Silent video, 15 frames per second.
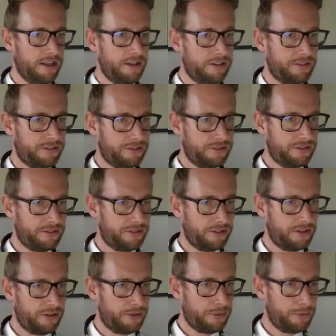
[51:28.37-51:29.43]

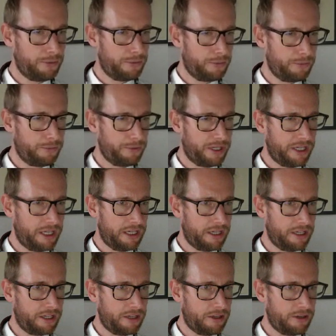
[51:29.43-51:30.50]
So we
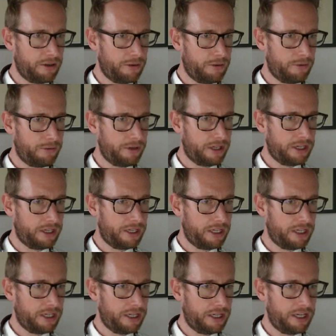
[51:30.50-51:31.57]
go
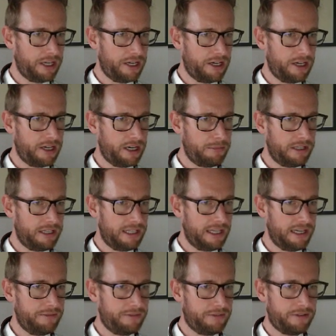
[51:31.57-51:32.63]
here, I
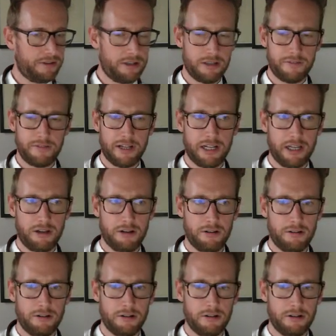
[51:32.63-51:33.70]
believe,
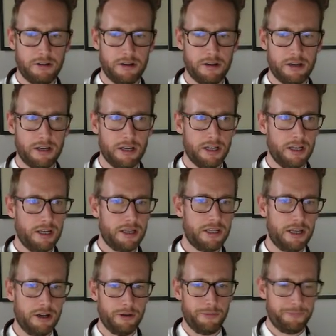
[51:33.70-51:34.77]
value.
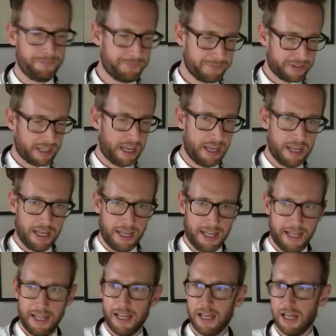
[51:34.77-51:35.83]
No.
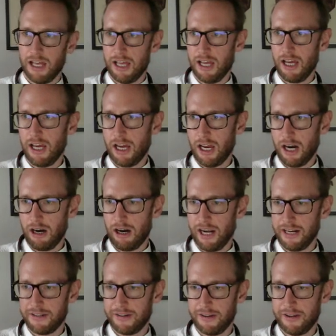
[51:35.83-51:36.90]
All
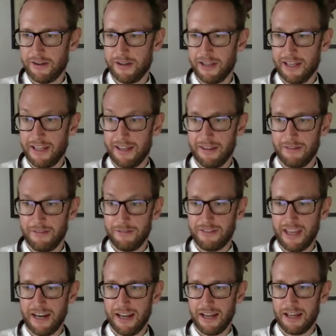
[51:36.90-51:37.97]
right.
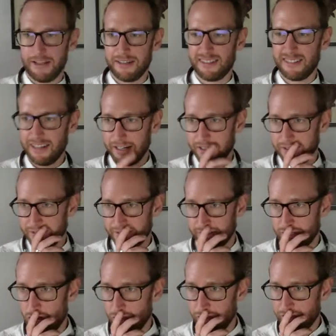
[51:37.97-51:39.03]
Data set is
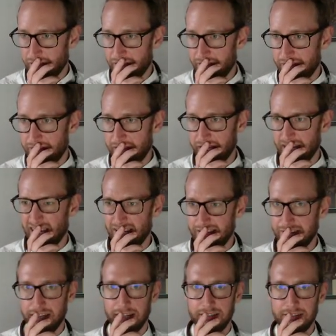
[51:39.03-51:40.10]
not the
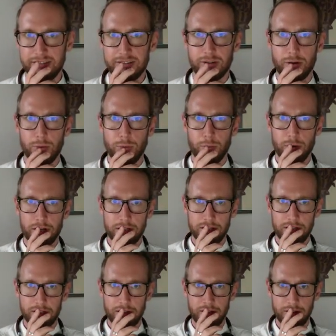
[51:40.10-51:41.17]
easiest
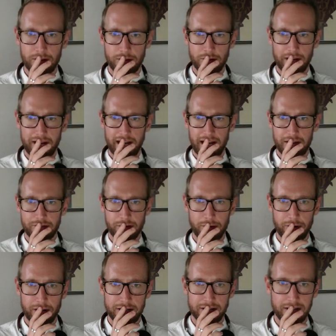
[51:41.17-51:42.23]
one, although I have
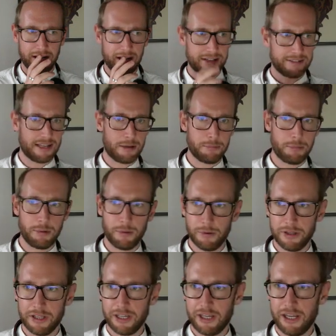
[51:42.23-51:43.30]
created an
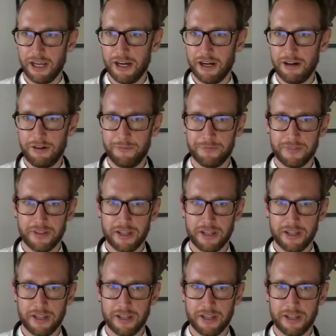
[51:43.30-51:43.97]
example here